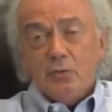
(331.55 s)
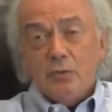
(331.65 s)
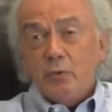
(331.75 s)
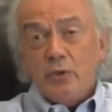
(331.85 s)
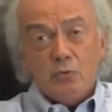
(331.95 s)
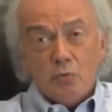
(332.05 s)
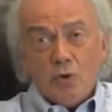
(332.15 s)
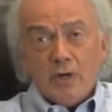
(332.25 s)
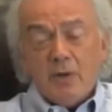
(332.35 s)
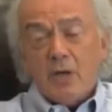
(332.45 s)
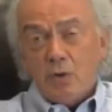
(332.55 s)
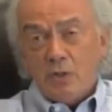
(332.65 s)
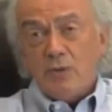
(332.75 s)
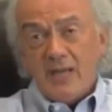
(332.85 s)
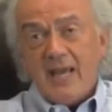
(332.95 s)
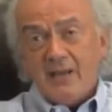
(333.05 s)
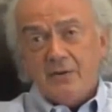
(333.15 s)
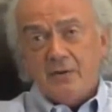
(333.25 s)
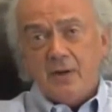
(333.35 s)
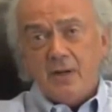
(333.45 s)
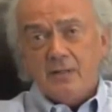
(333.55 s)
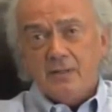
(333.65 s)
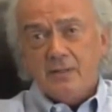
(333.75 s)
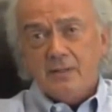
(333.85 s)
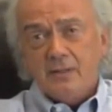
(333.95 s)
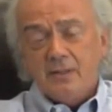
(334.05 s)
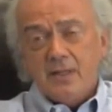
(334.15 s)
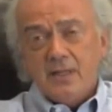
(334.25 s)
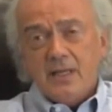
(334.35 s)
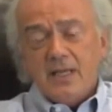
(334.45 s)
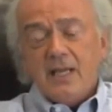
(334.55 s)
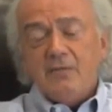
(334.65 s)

we wouldn't worry about whether we had it or not.